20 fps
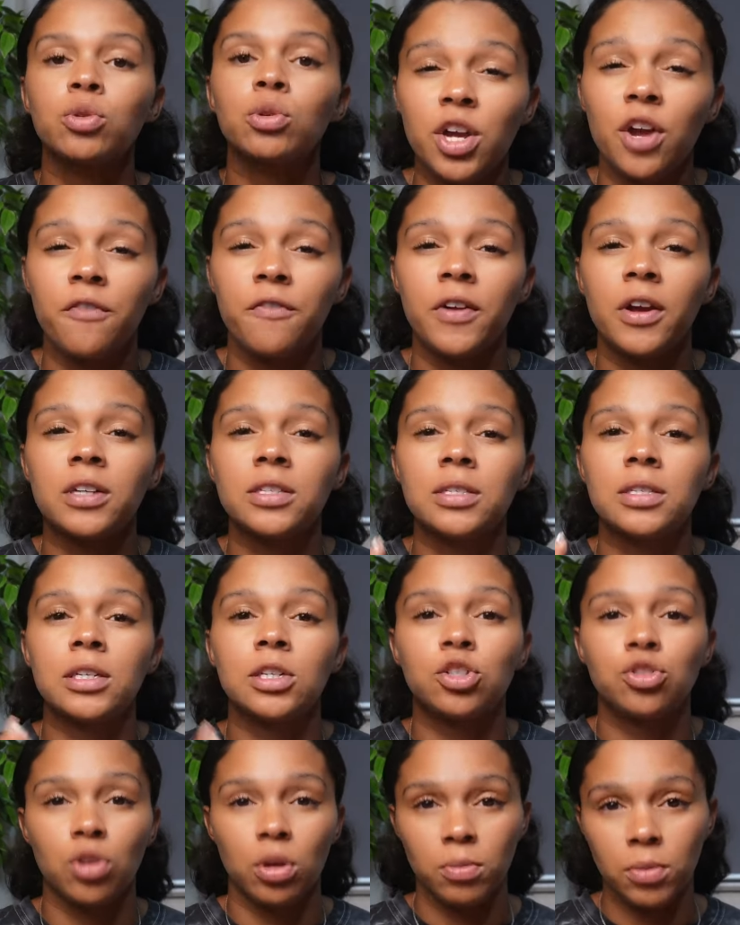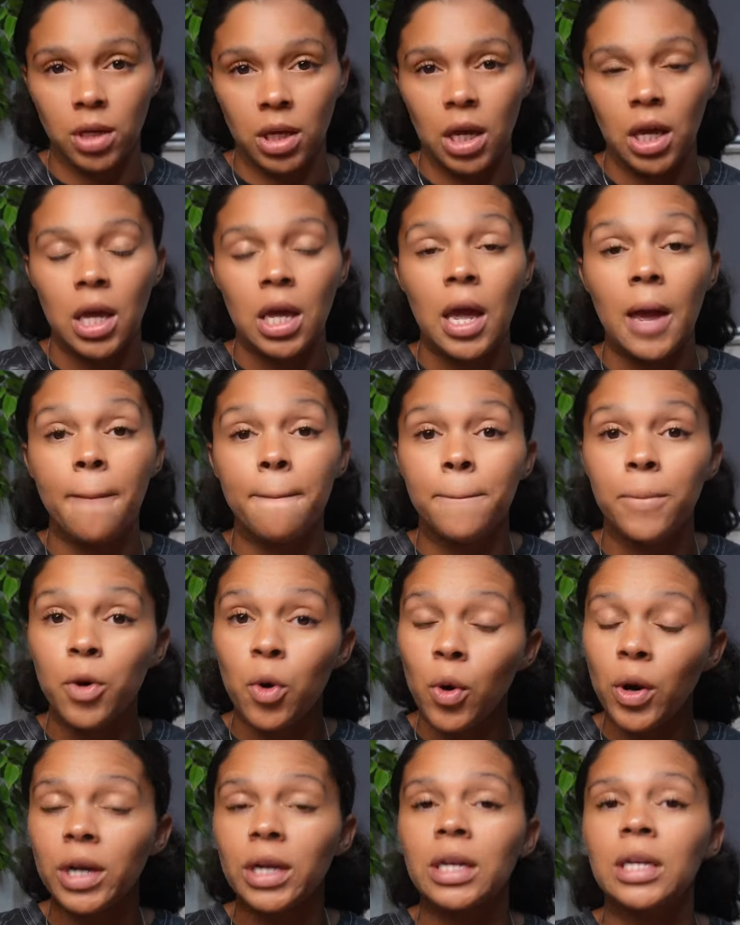So, addressing your fears is extremely
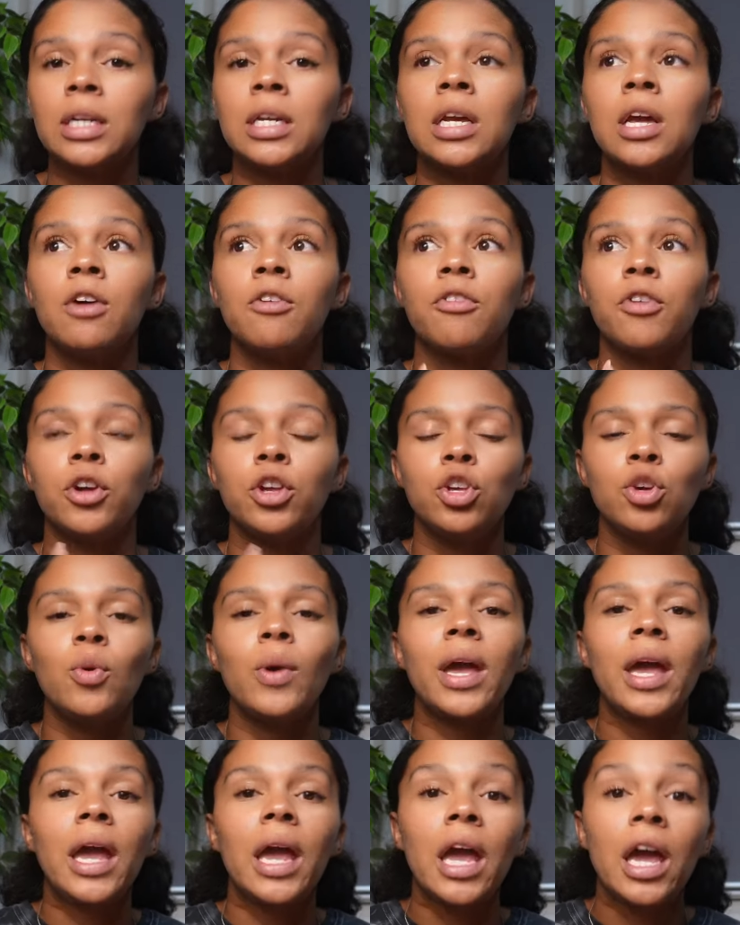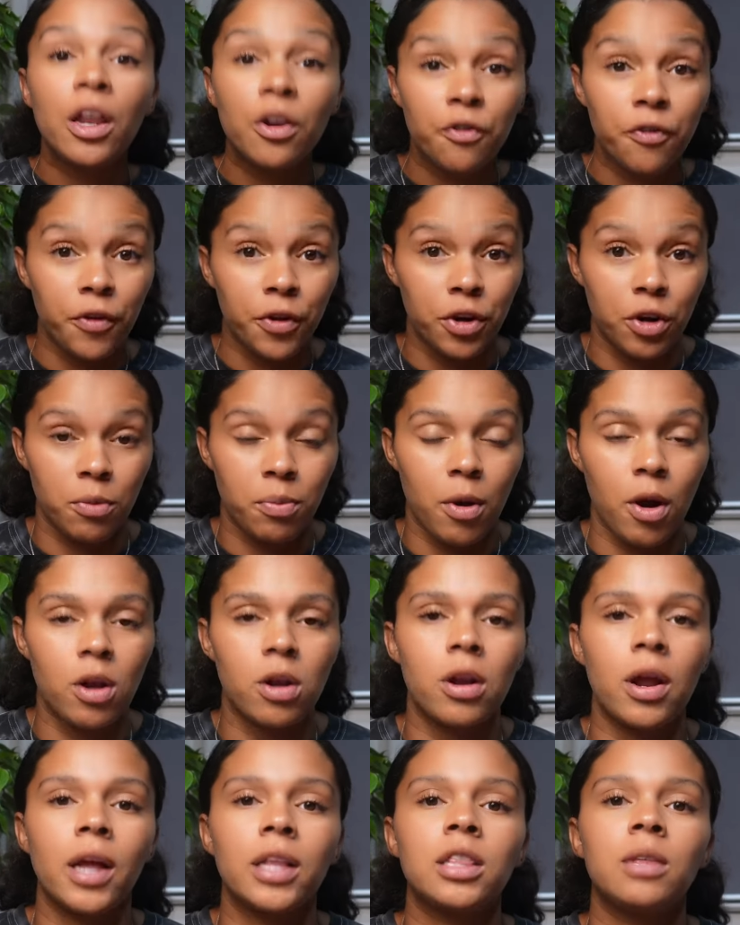important for you and for
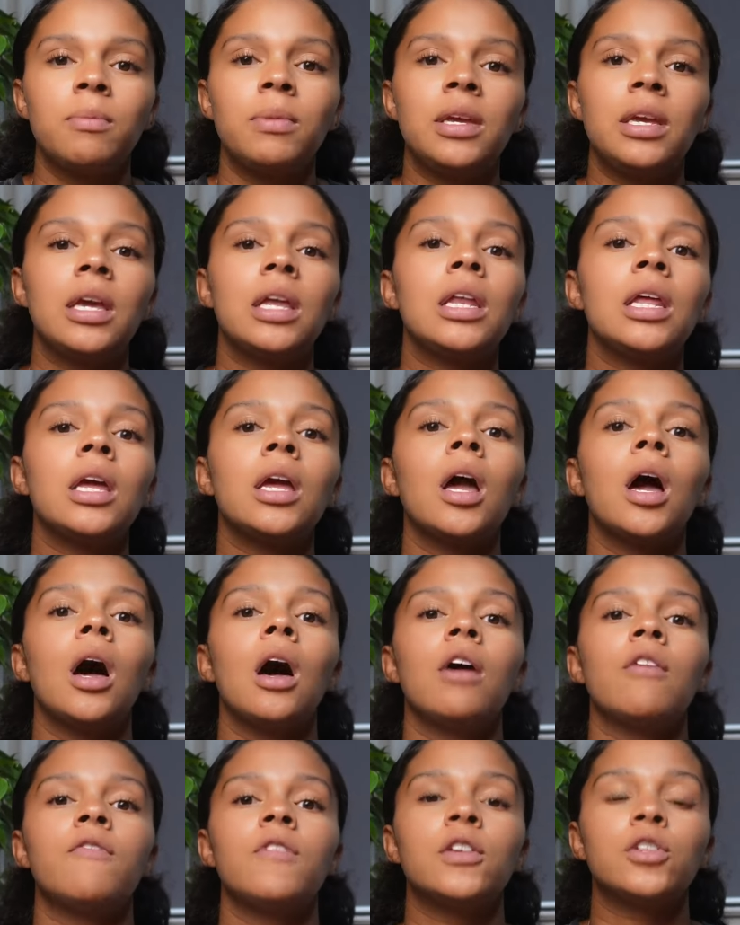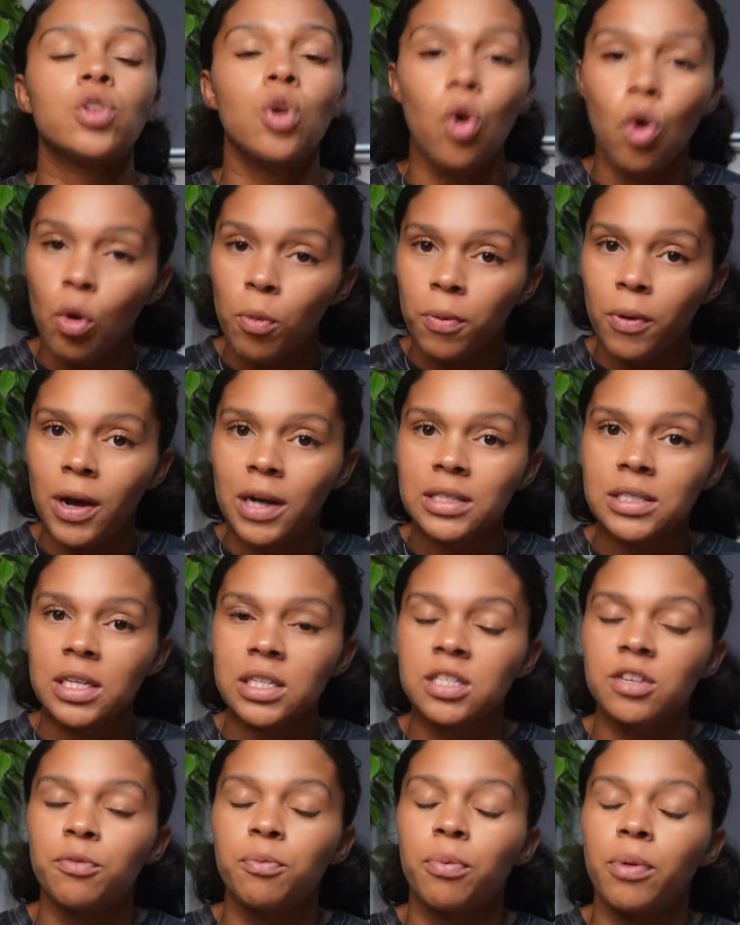your partner at the beginning of this whole
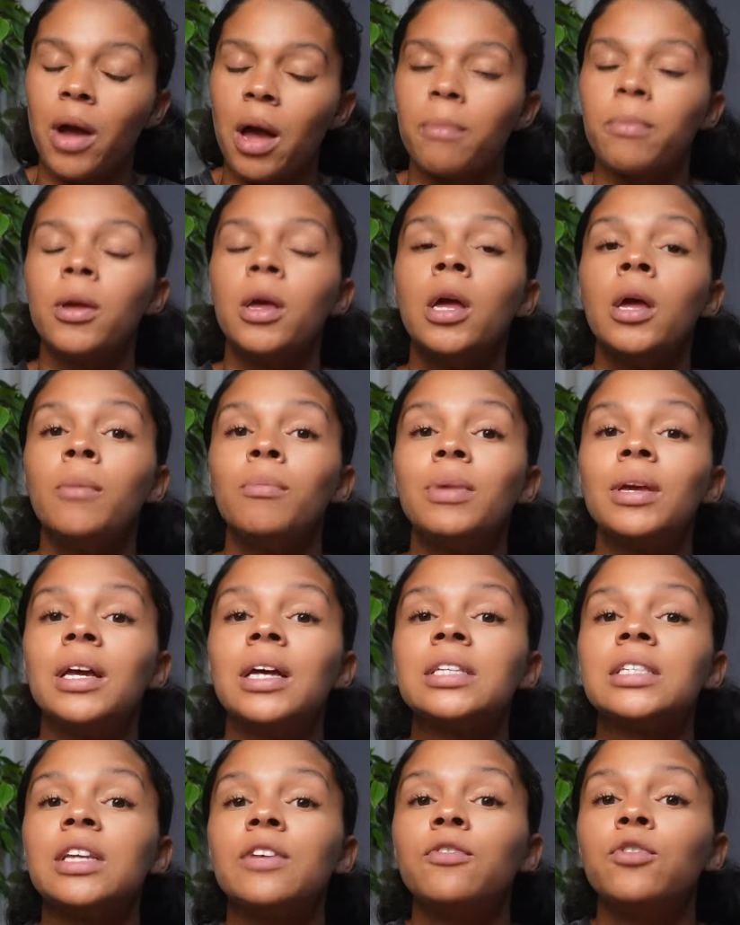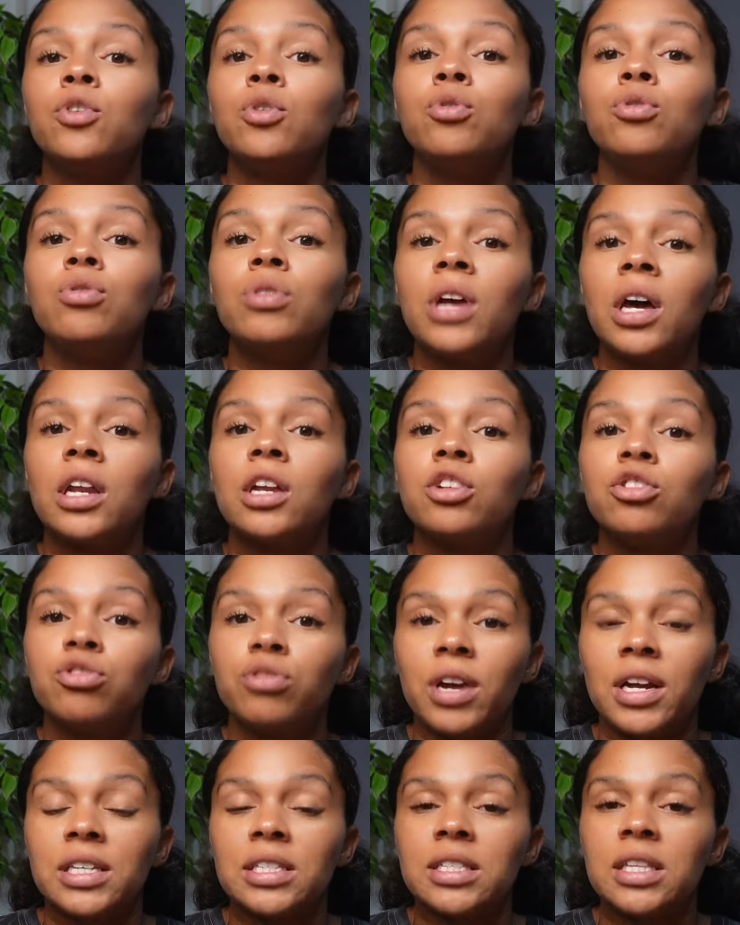process of prep because if you do
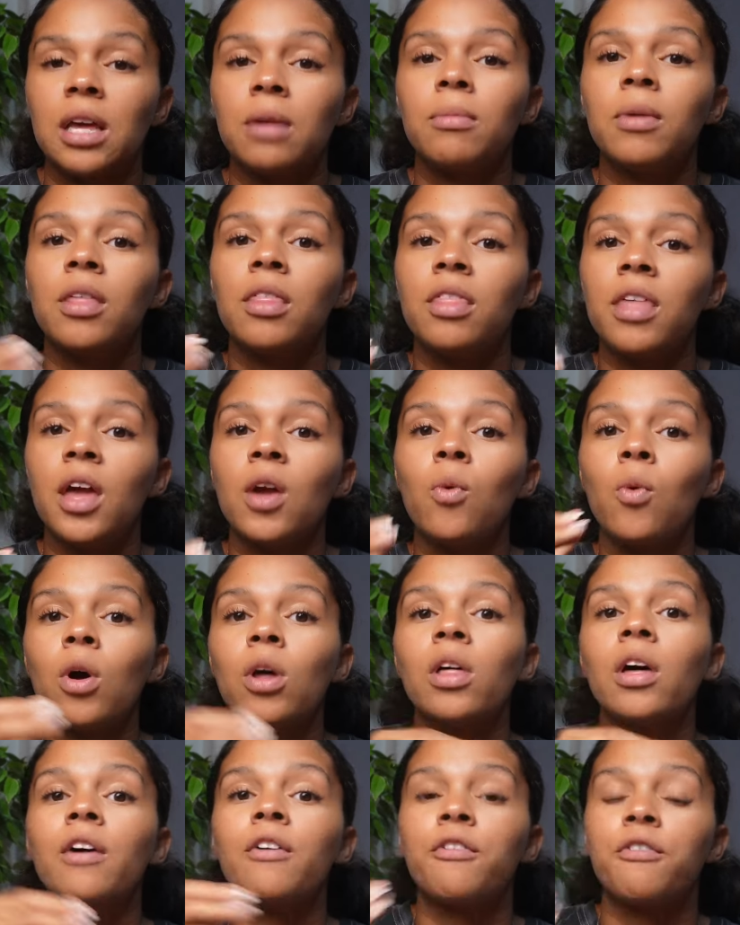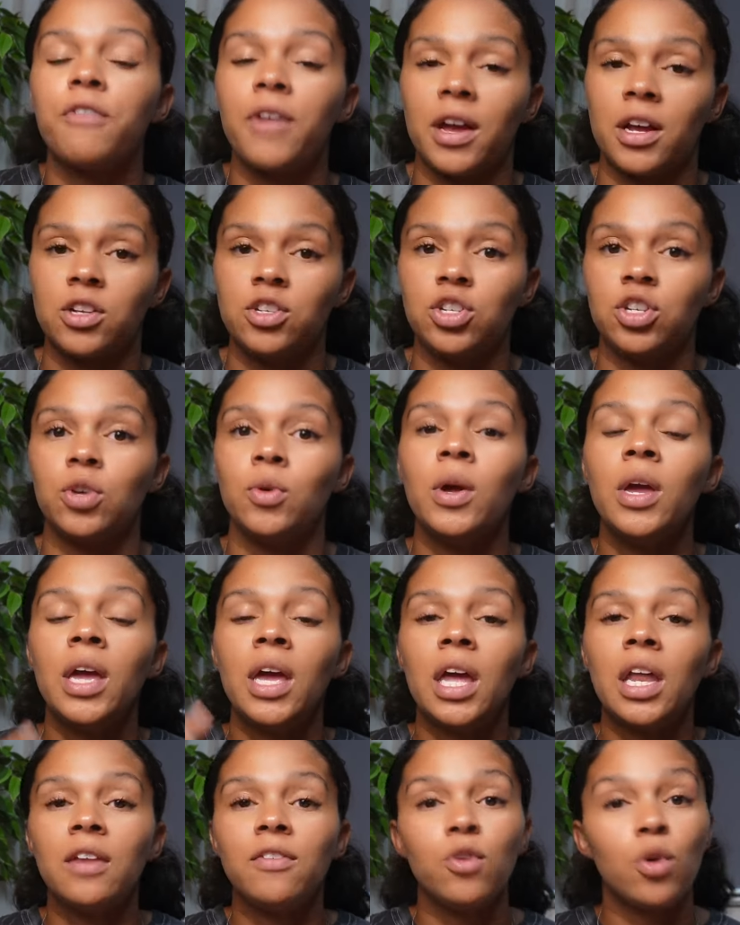not address them, they will affect
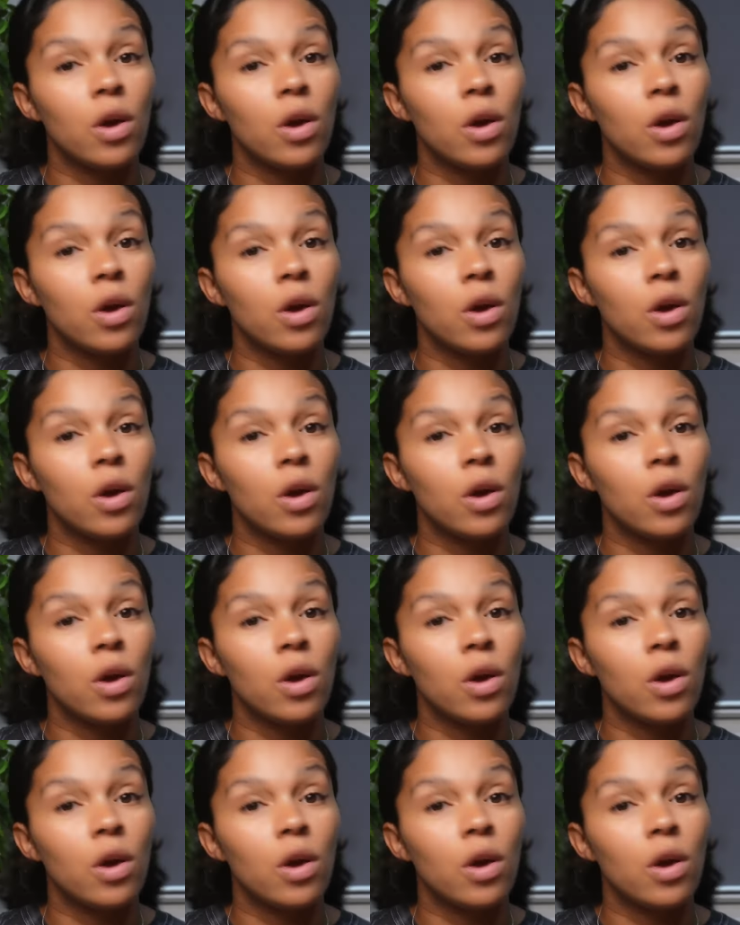you.